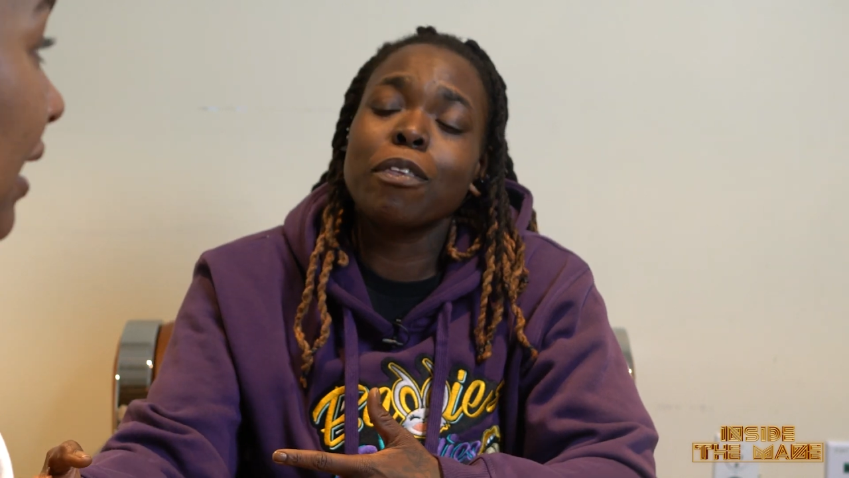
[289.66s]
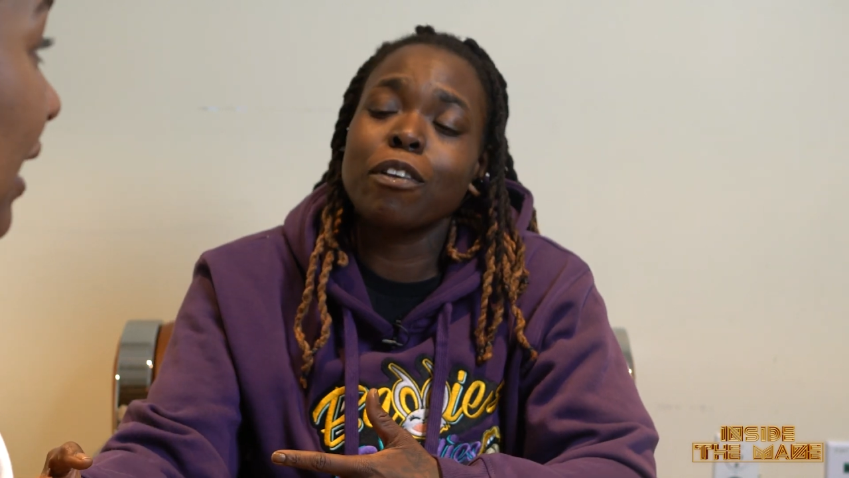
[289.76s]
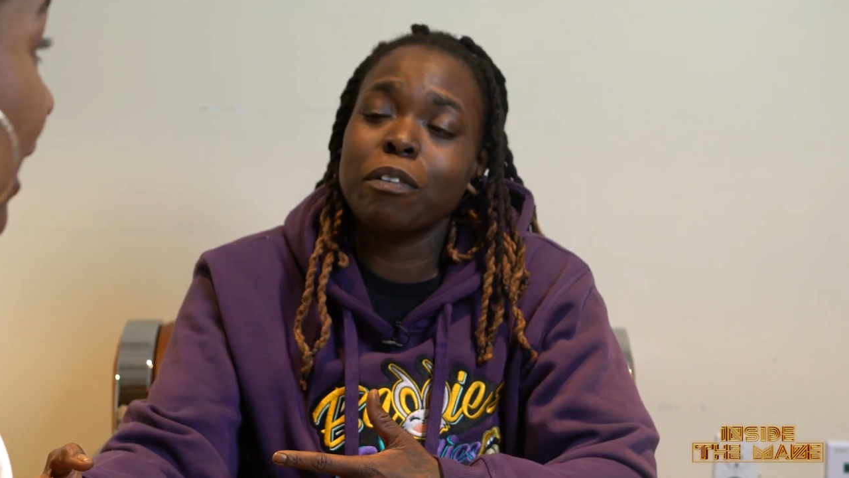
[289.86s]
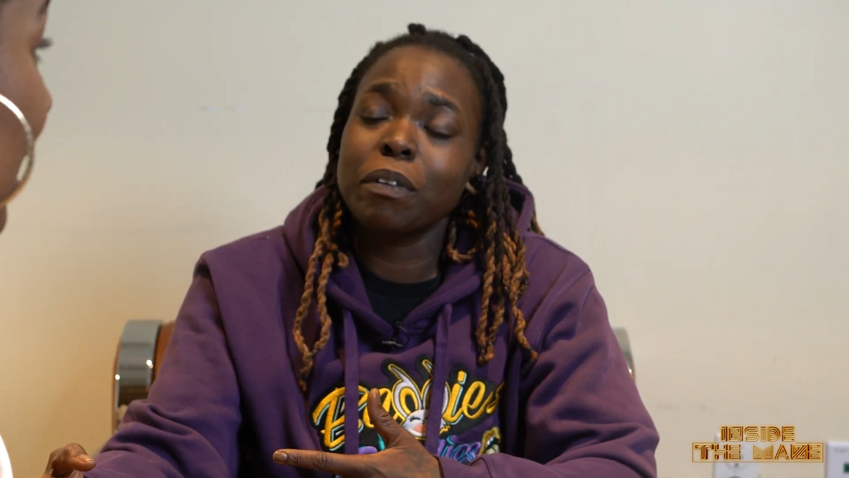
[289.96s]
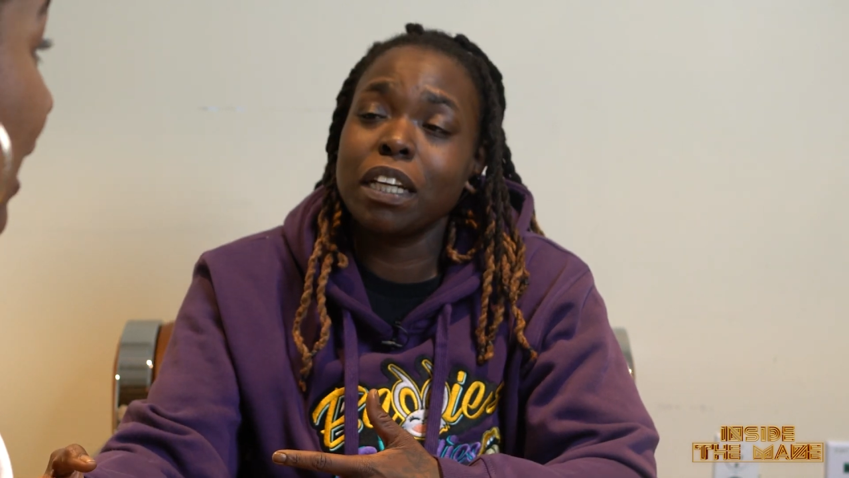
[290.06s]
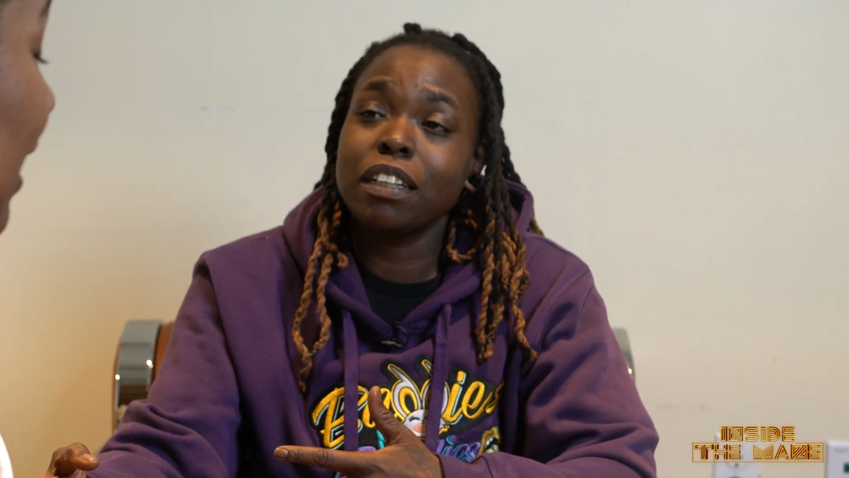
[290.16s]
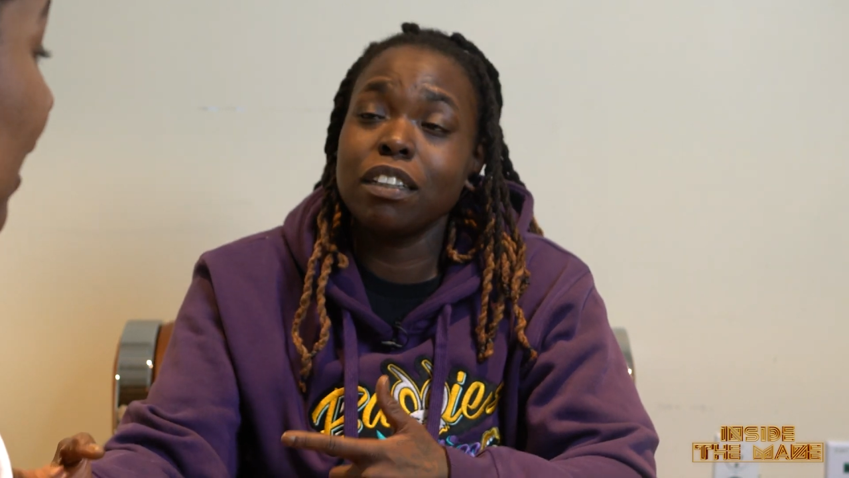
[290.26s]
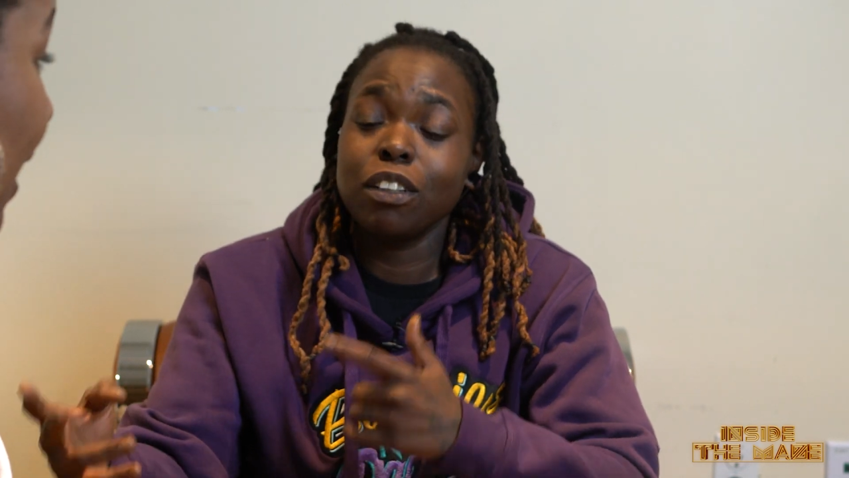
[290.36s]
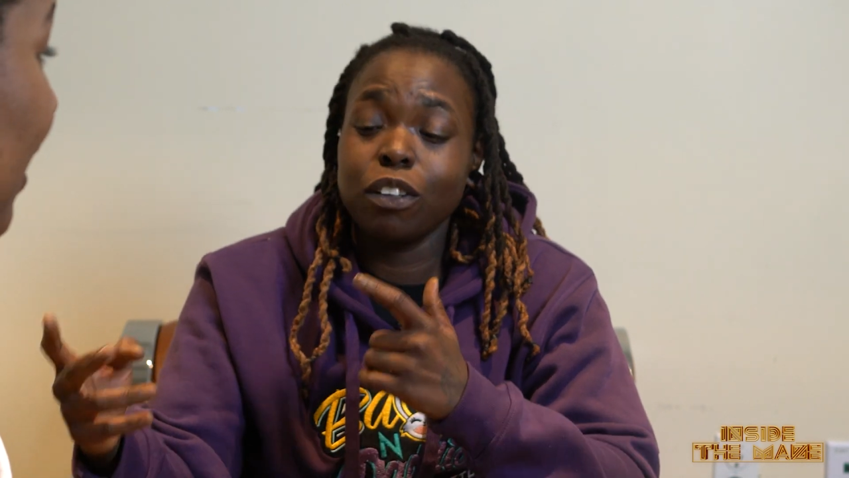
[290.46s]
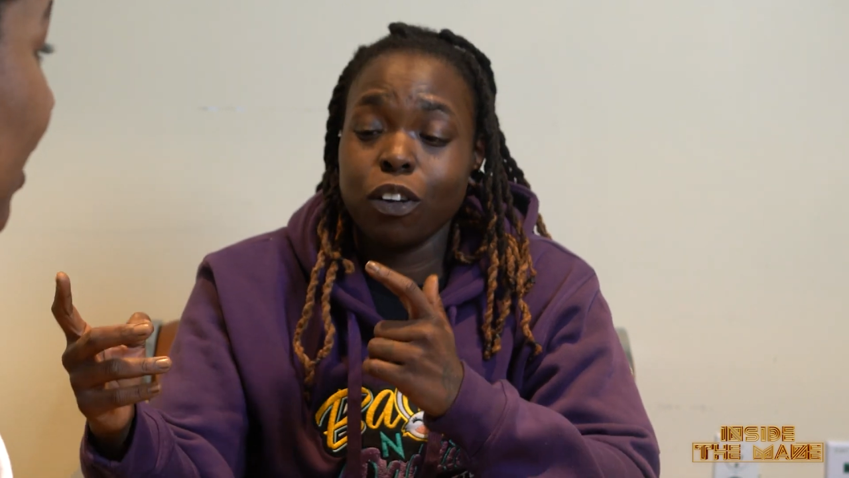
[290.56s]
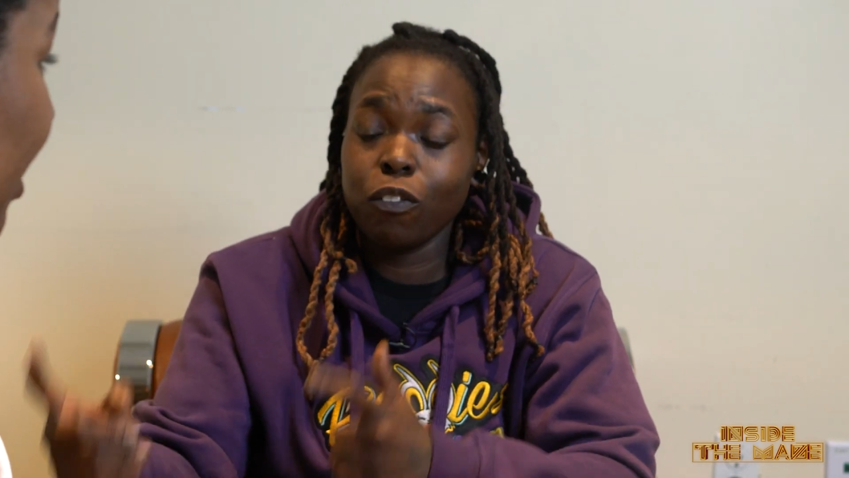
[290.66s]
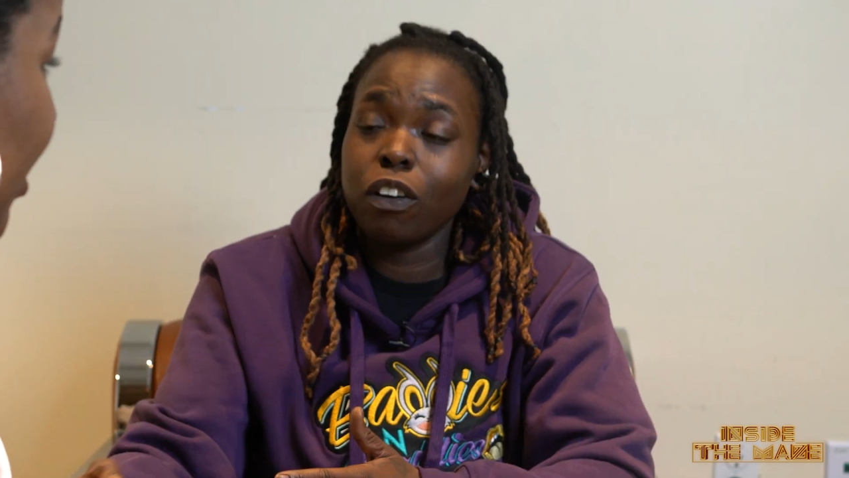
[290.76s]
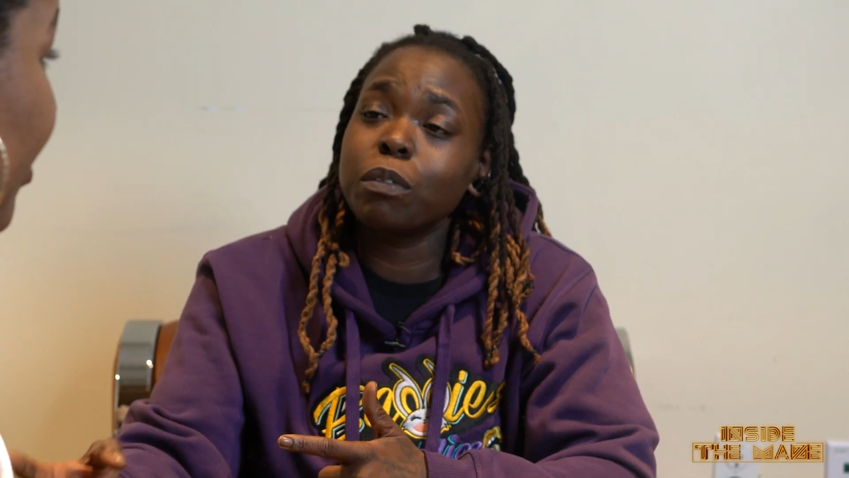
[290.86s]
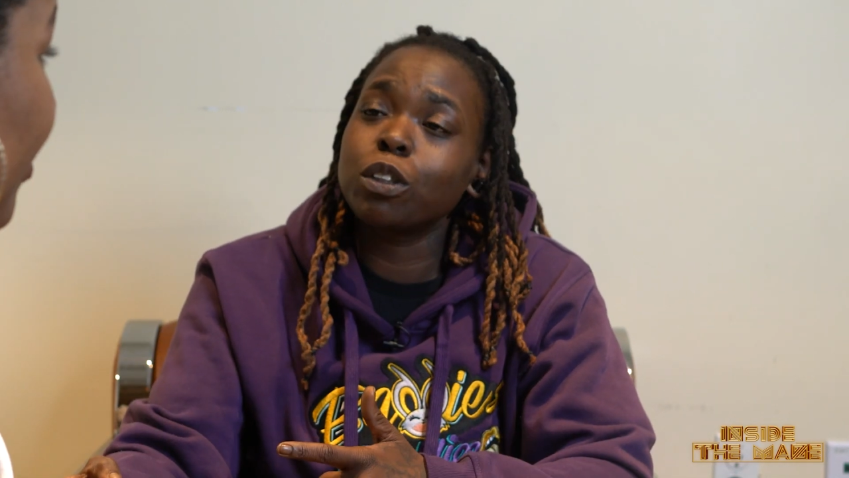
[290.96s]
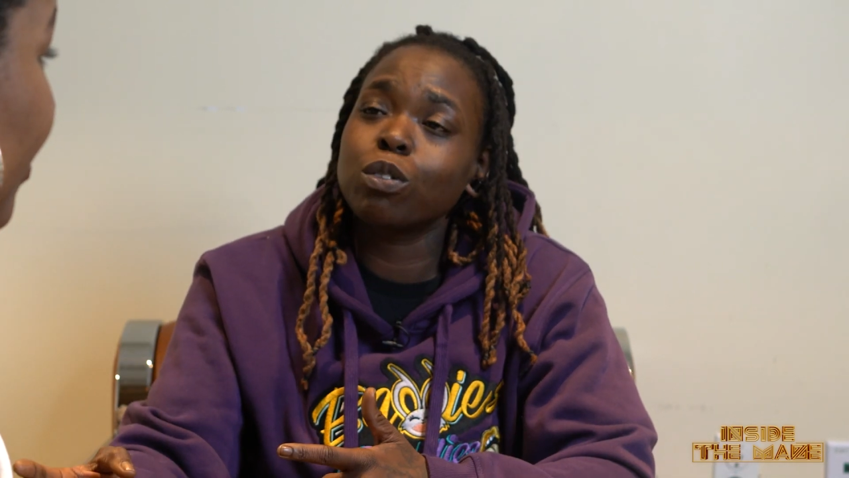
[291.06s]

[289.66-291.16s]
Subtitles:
You know what I mean? November